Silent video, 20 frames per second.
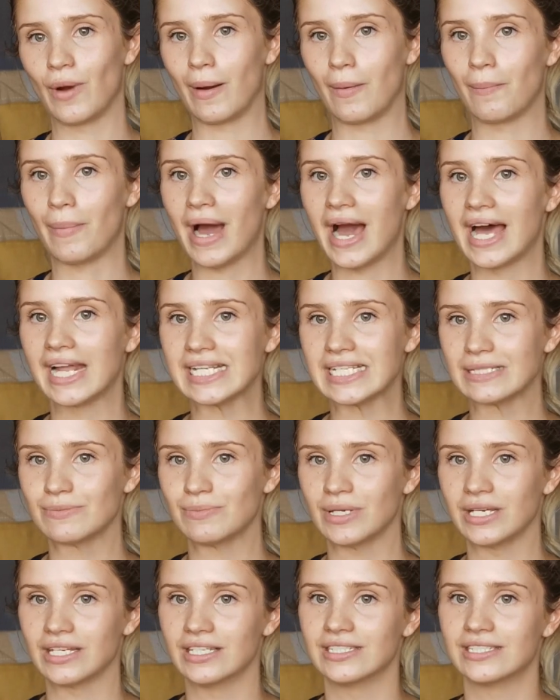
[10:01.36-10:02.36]
wearing pads
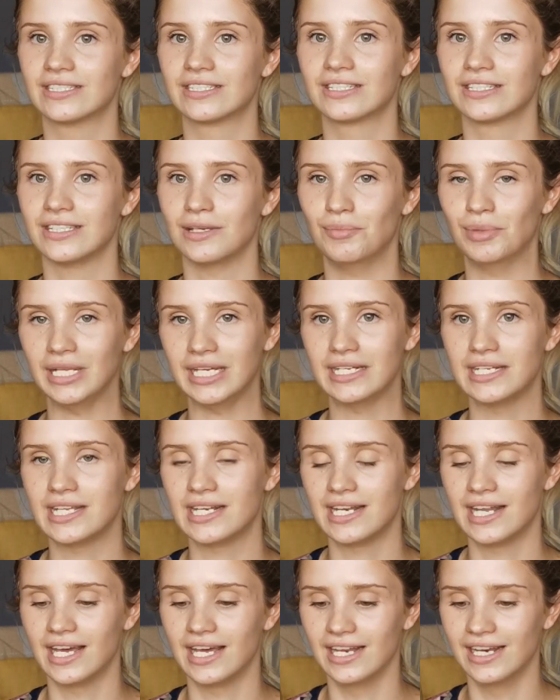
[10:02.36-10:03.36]
because you're
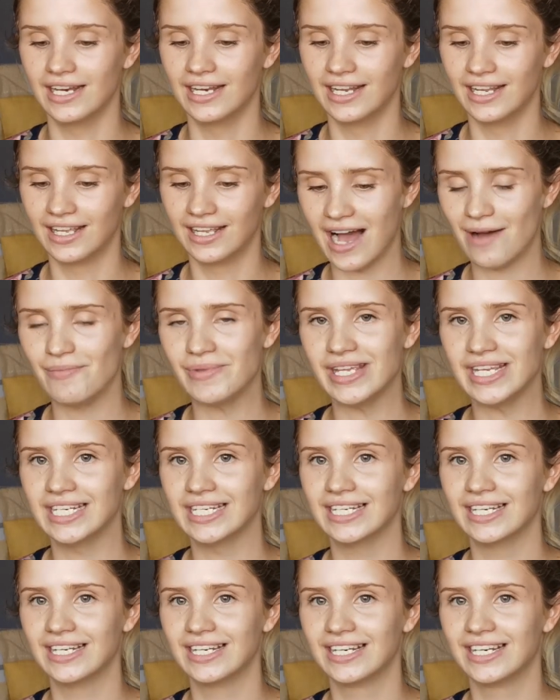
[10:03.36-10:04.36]
bleeding, and I
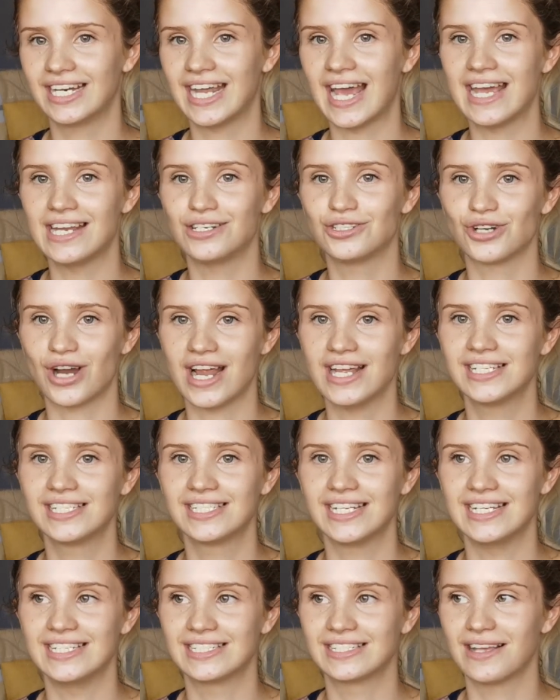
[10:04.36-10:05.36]
mean, getting
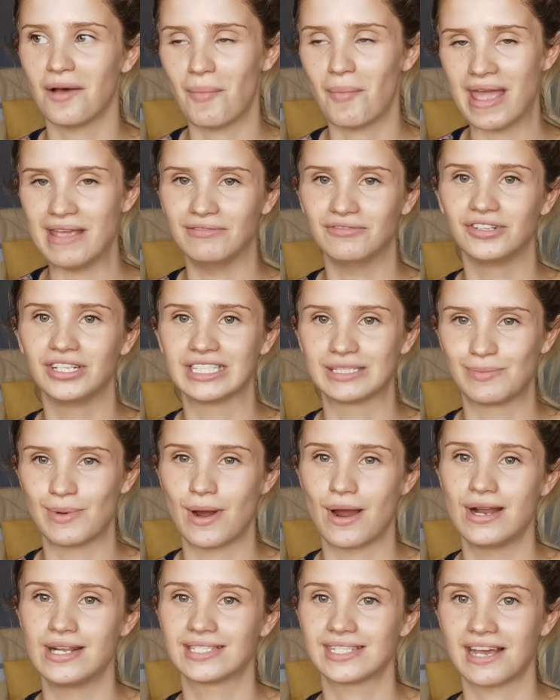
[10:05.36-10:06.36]
dressed is a painful
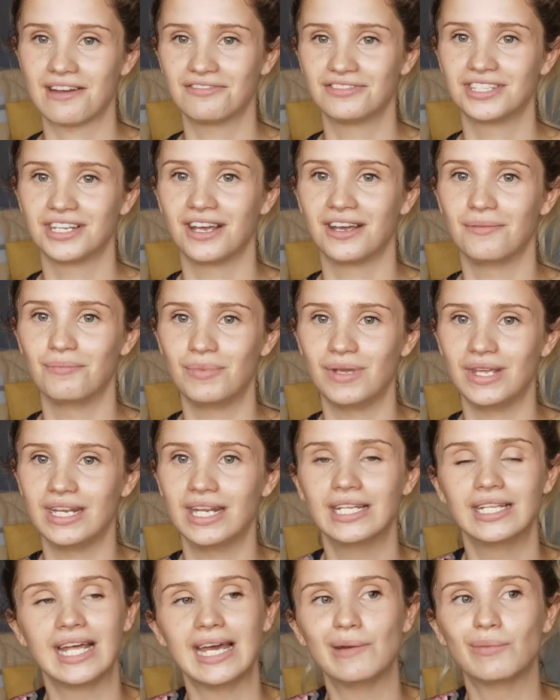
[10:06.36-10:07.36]
experience after being
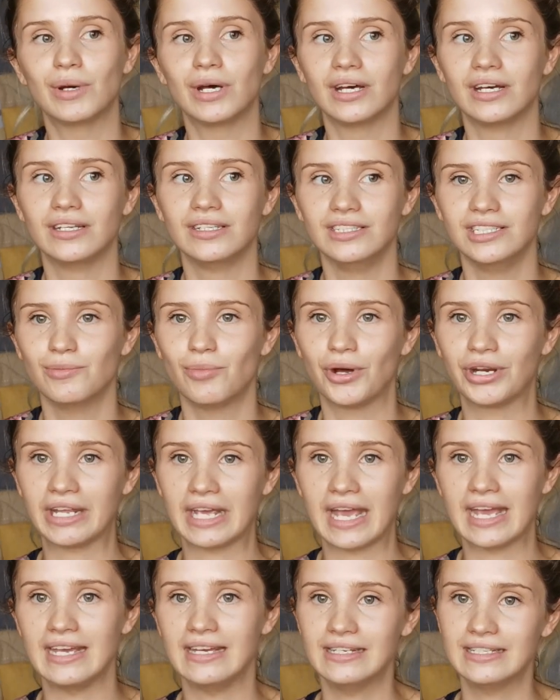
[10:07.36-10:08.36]
in labour. Your
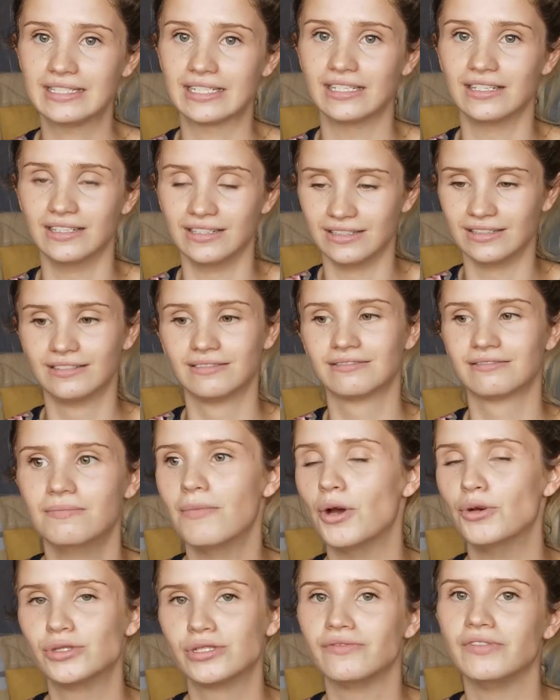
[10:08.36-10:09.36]
body aches, and
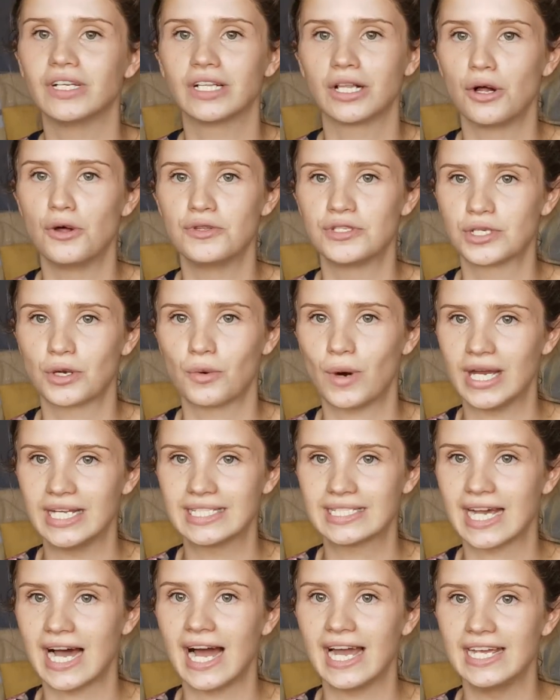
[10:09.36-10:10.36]
most of your clothes are
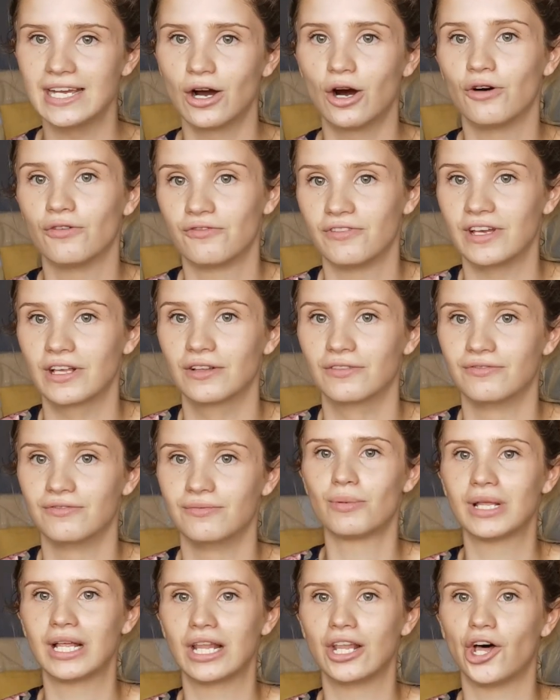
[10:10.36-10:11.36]
quite tight, or feel
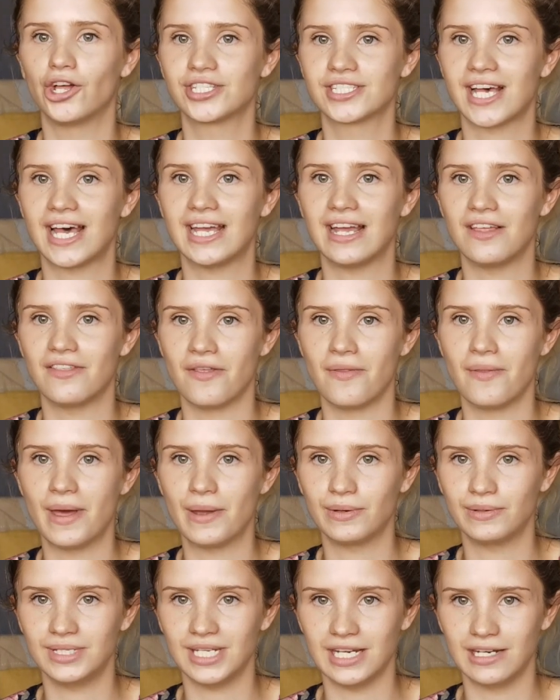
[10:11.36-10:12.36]
probably a lot tighter than
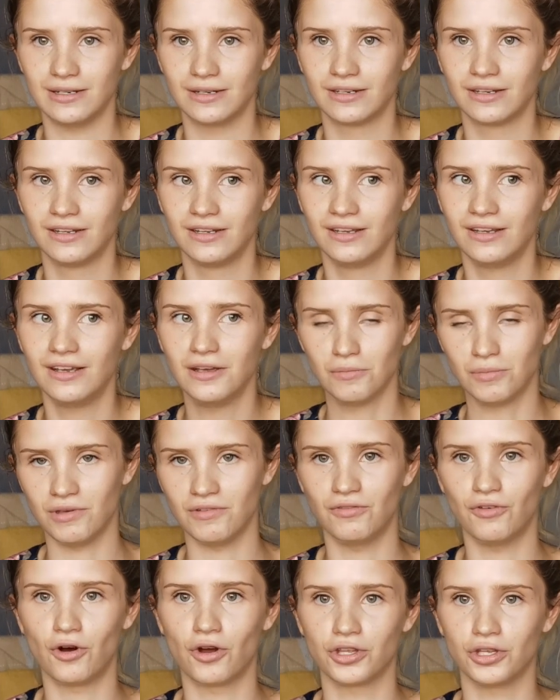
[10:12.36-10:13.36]
they did
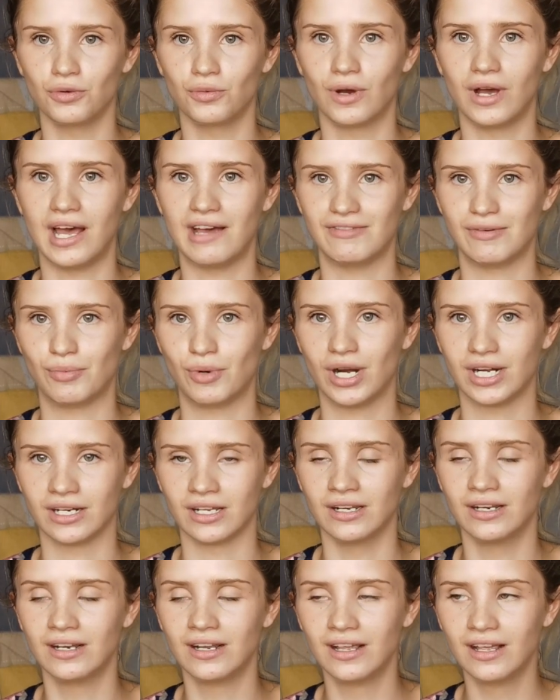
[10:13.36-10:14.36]
before you were ever
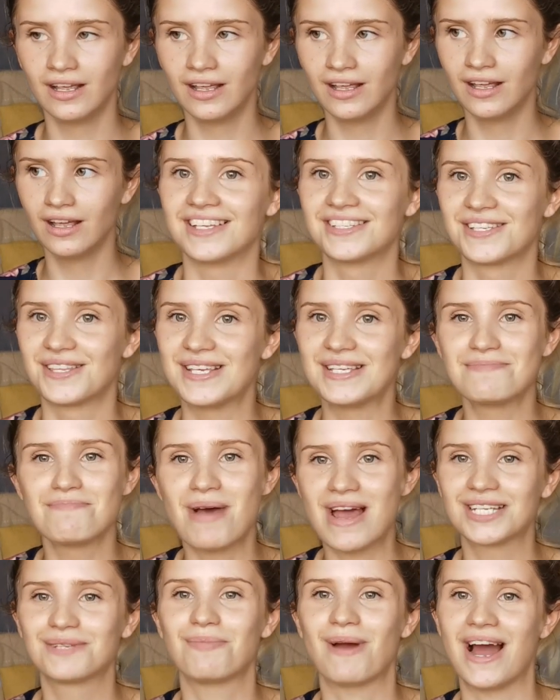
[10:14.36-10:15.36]
pregnant. So these
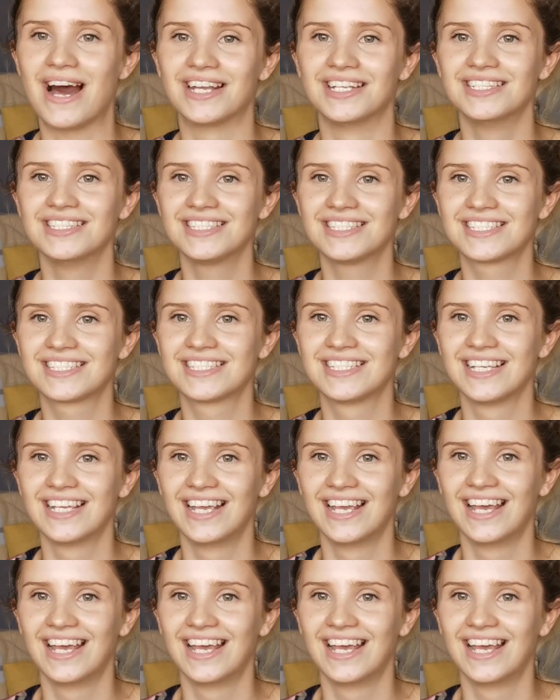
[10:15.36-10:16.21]
mesh pants,